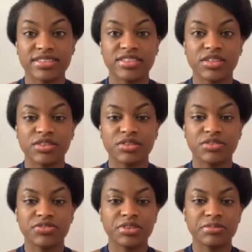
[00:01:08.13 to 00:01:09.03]
So
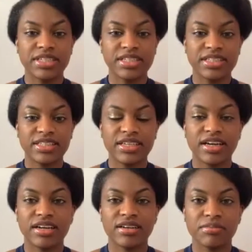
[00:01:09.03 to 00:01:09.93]
for me,
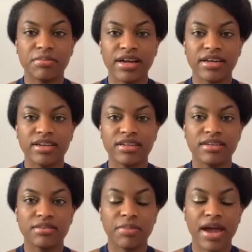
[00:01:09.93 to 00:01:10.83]

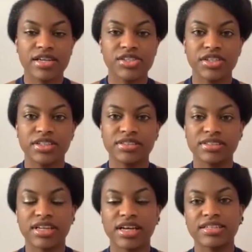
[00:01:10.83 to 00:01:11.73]
my passion
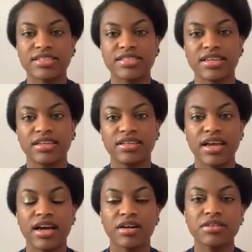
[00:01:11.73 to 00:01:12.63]
lies in
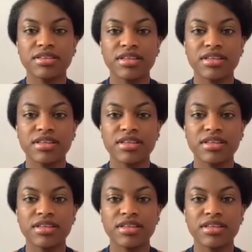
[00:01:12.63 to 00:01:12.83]
health.